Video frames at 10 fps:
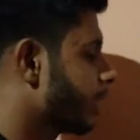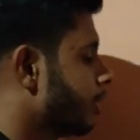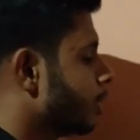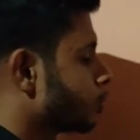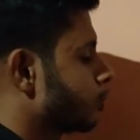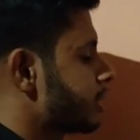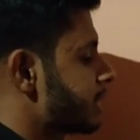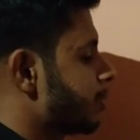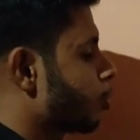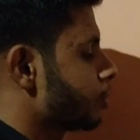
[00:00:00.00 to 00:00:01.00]
Okay, so the
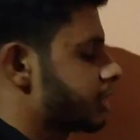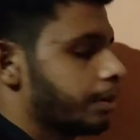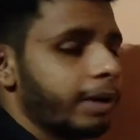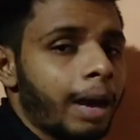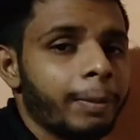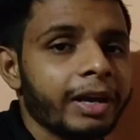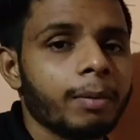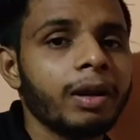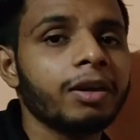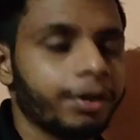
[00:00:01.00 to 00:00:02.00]
same concept
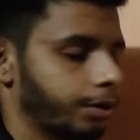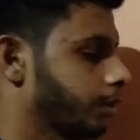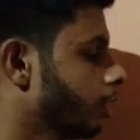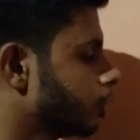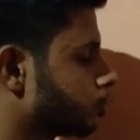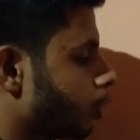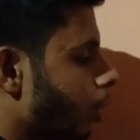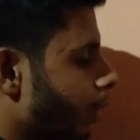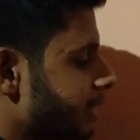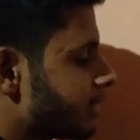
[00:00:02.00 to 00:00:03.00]
applicable here. So
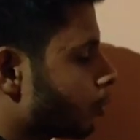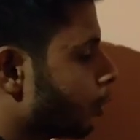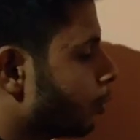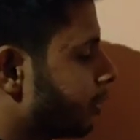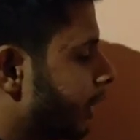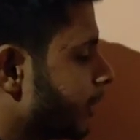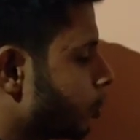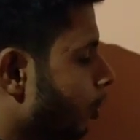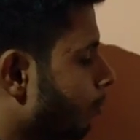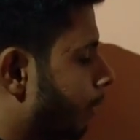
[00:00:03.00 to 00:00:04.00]
now, as I told you,
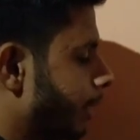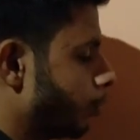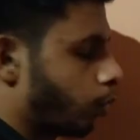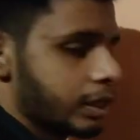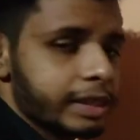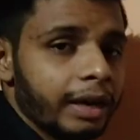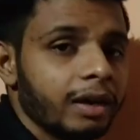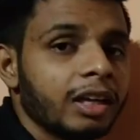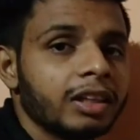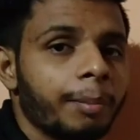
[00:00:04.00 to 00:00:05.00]
threshold value, what is
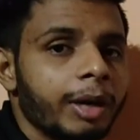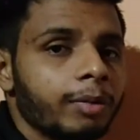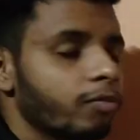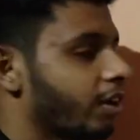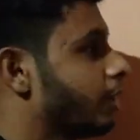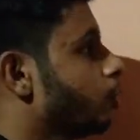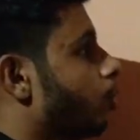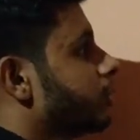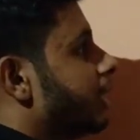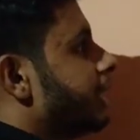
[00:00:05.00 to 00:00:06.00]
that? The minimum
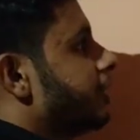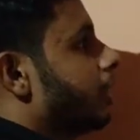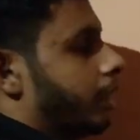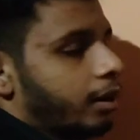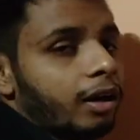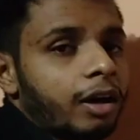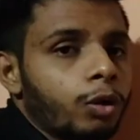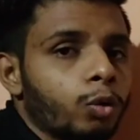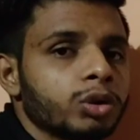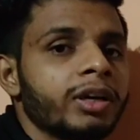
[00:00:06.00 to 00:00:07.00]
value on the DR,
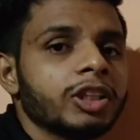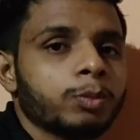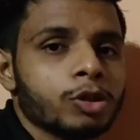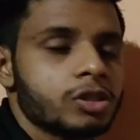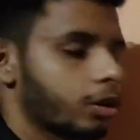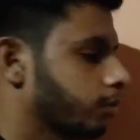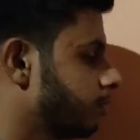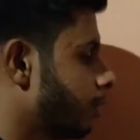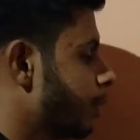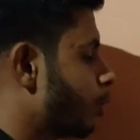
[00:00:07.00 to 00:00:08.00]
dose and response
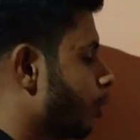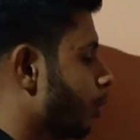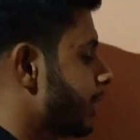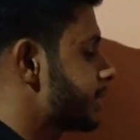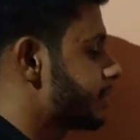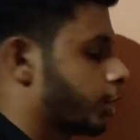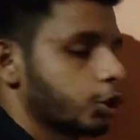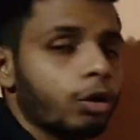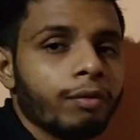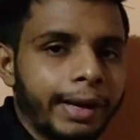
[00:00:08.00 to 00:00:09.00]
curve, will be called as
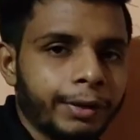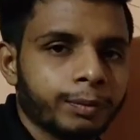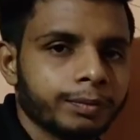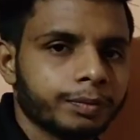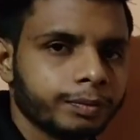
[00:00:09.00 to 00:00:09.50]
threshold value.